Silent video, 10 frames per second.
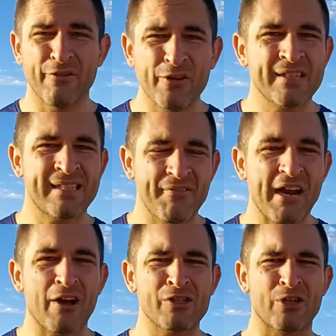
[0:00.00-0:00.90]
if you're doing 7
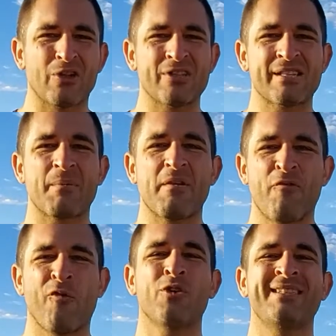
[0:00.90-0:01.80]
hours solo, it's gonna be
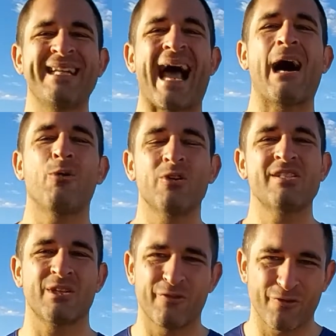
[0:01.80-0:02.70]
14
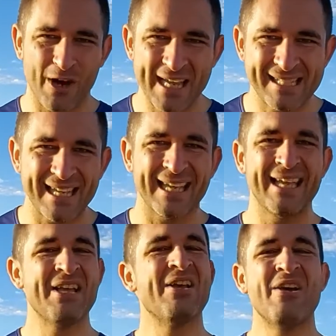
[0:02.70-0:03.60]
hours of racing
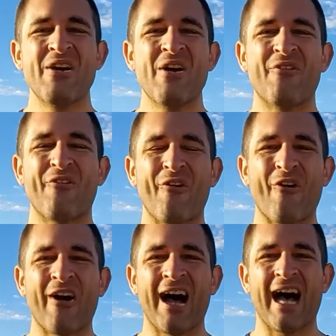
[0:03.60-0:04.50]

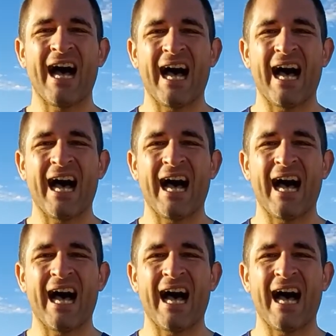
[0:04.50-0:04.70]
for